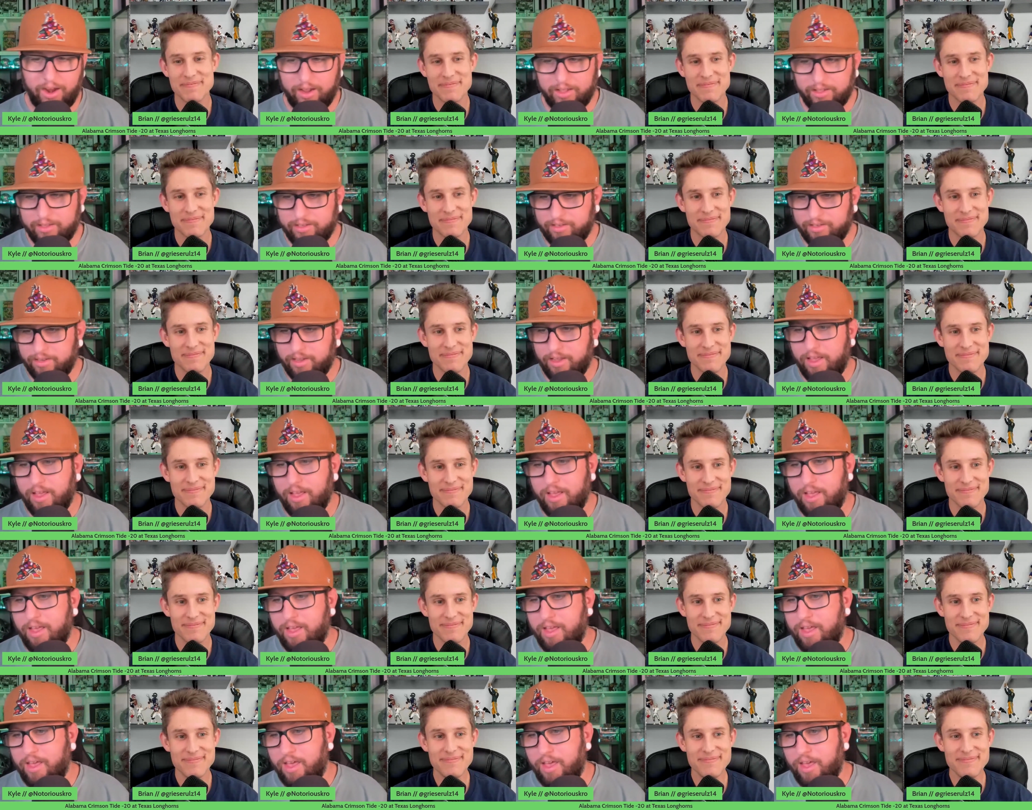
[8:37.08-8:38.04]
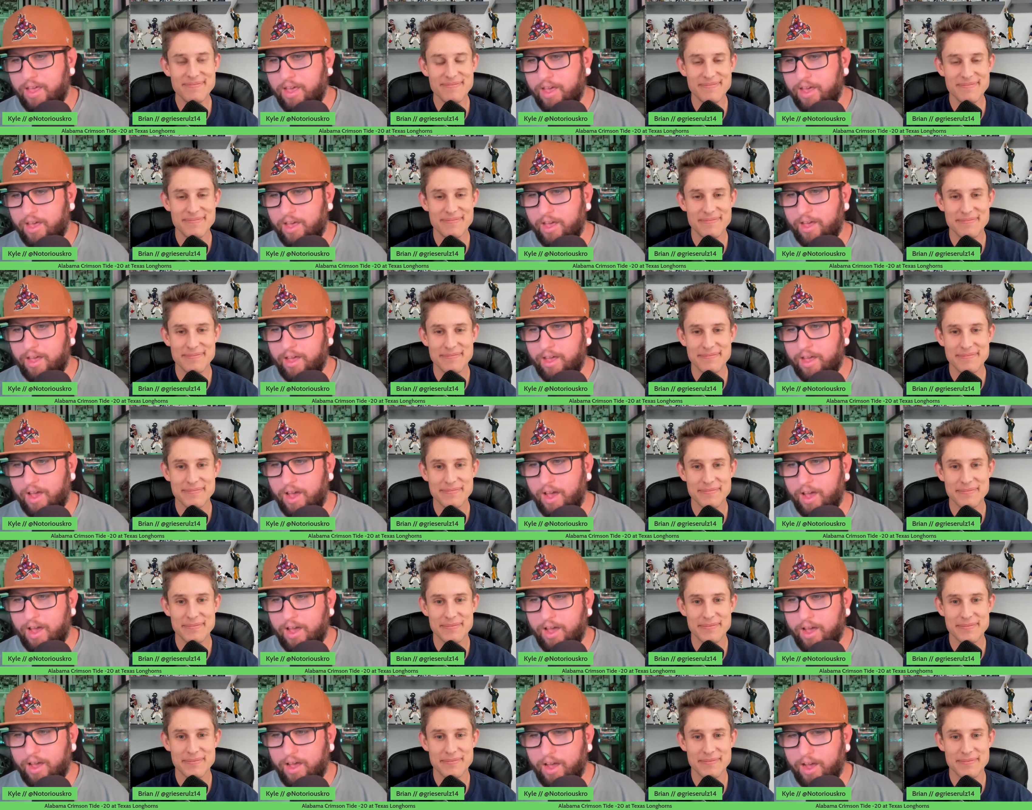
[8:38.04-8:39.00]
Speaker 1: It's eh,
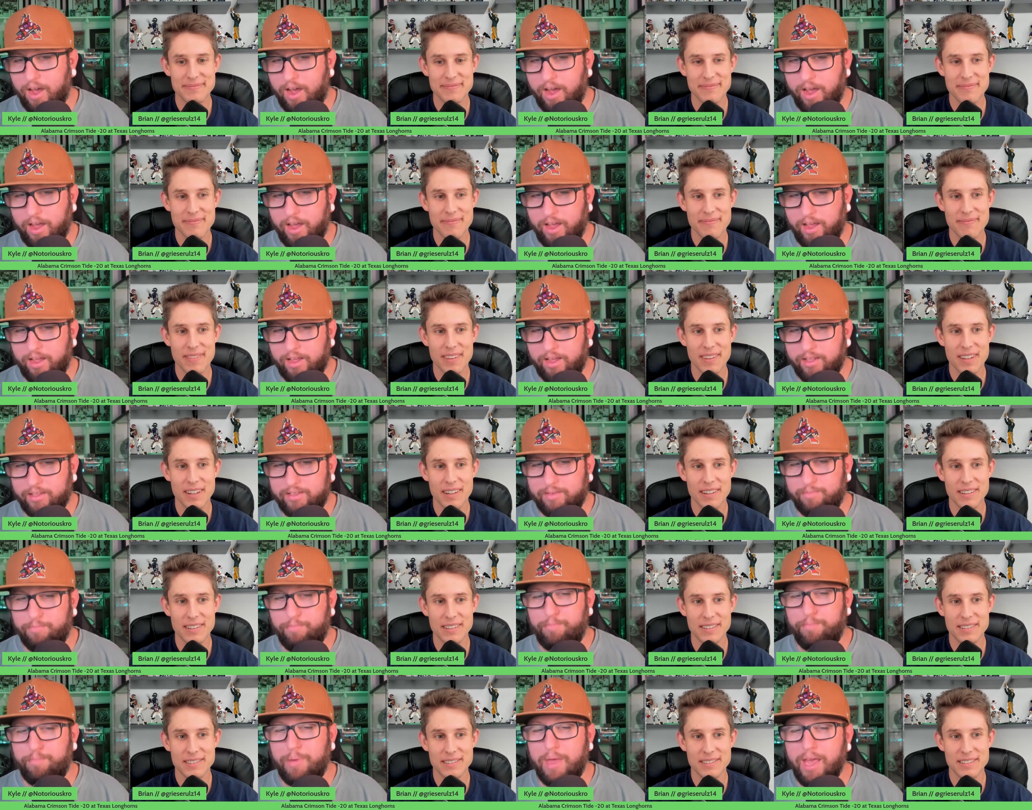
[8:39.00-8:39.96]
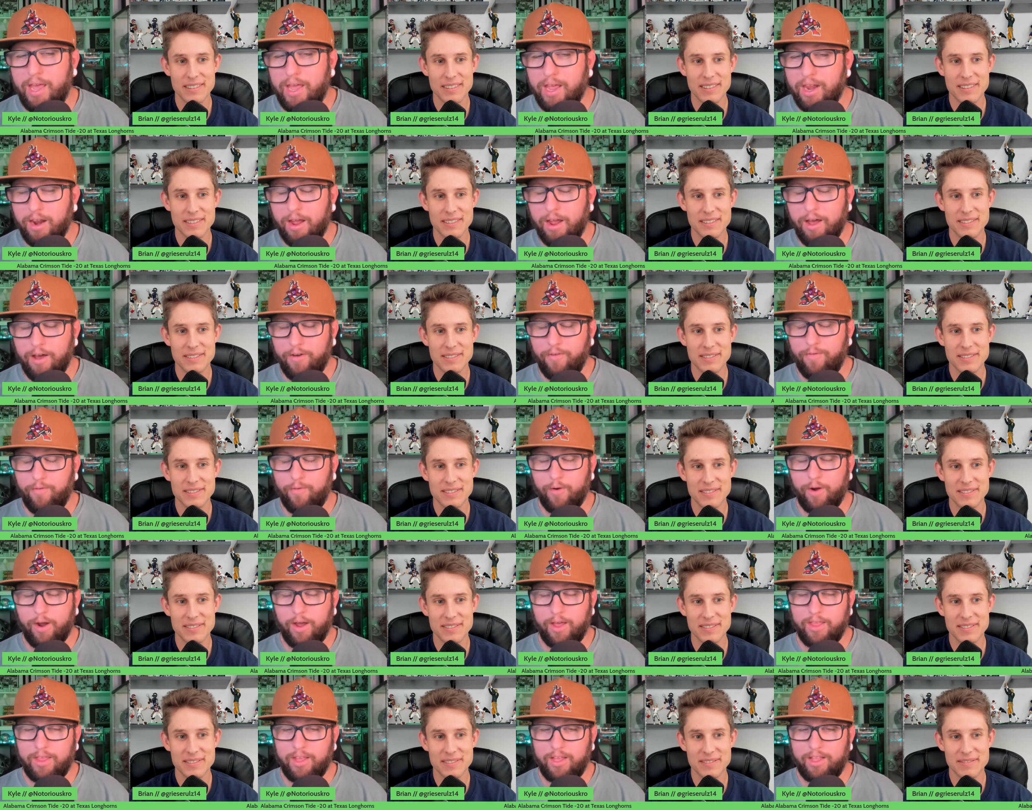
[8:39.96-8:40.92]
it's big enough where
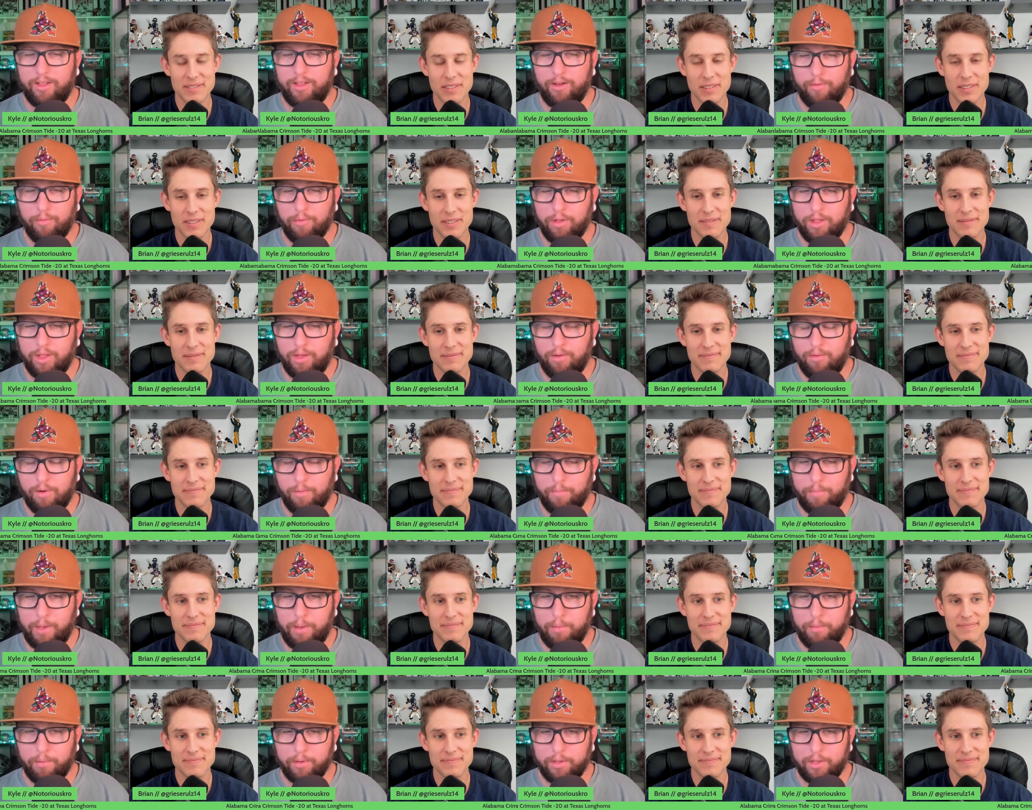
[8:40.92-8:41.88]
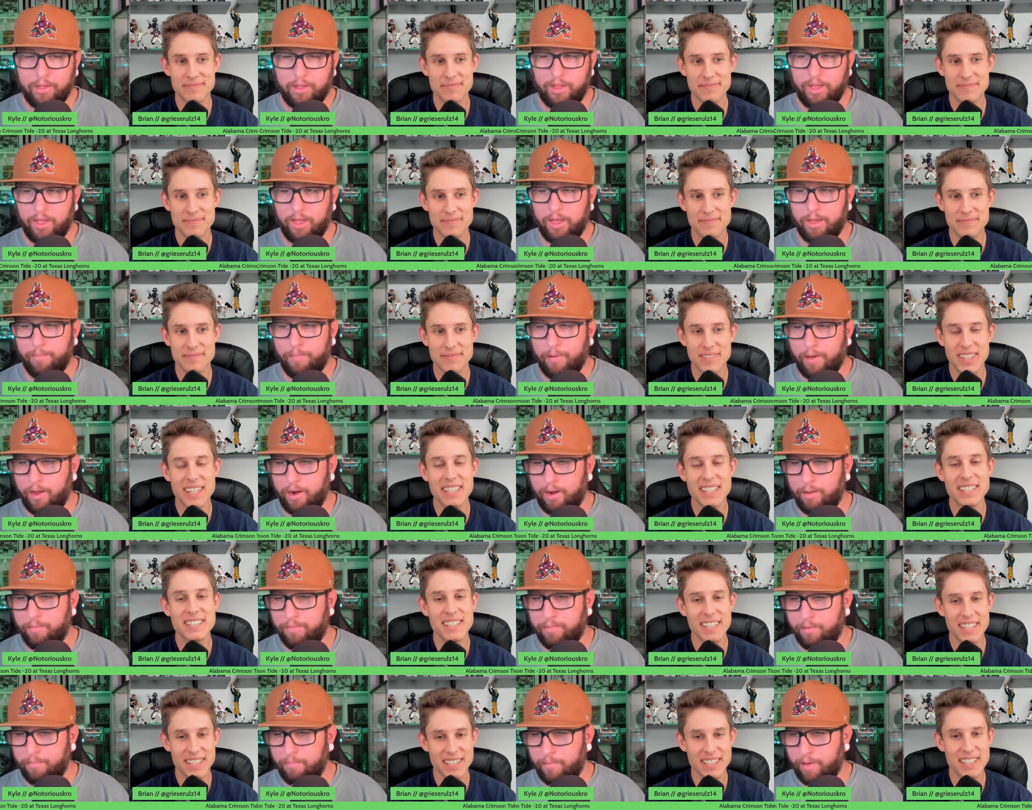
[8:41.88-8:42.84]
I think they really want people to think about
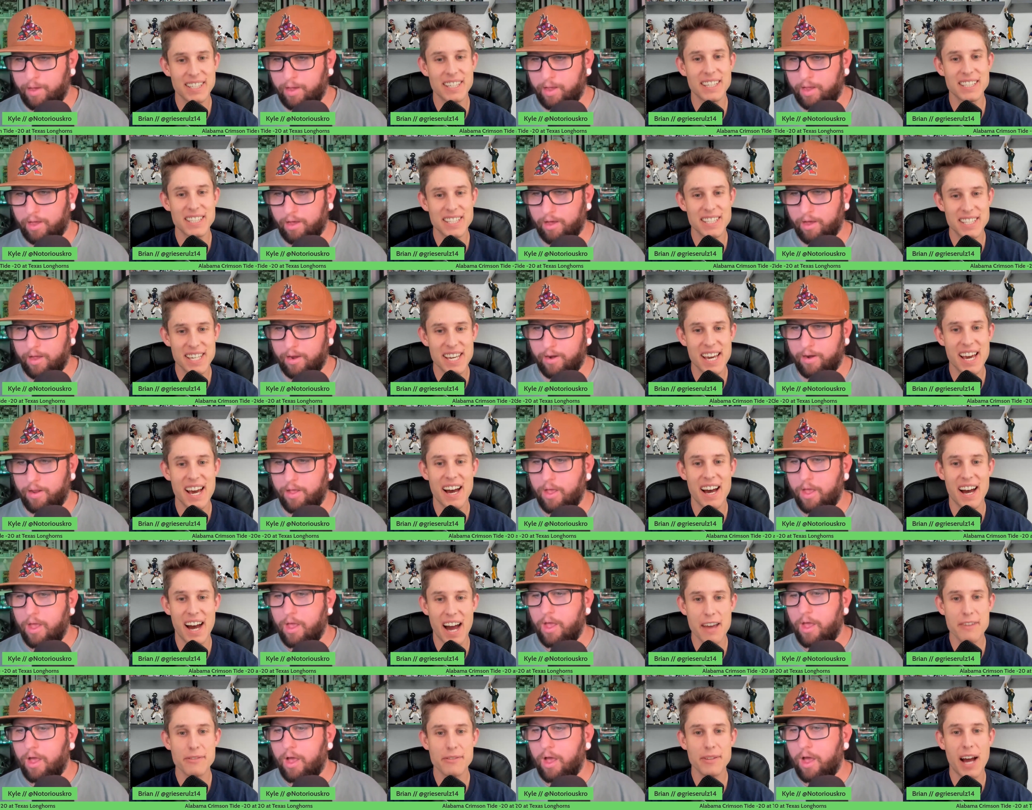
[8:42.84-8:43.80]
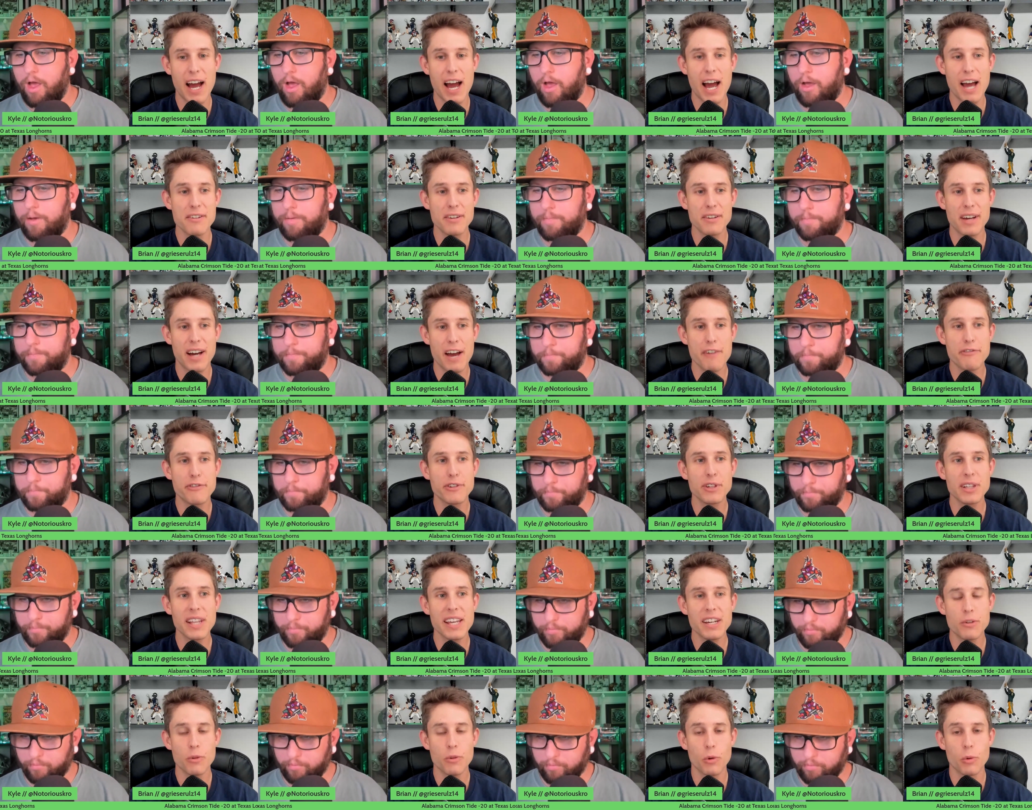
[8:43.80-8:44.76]
it. But my
Speaker 2: God, yeah, I, um, I, I feel
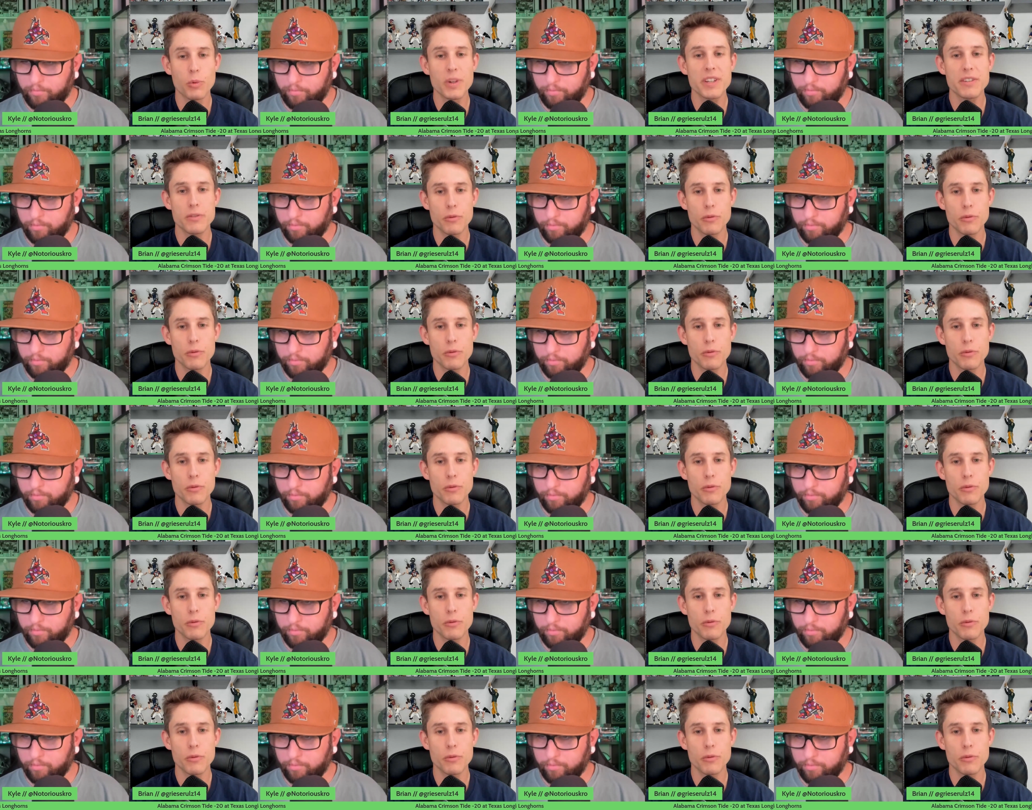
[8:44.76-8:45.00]
like we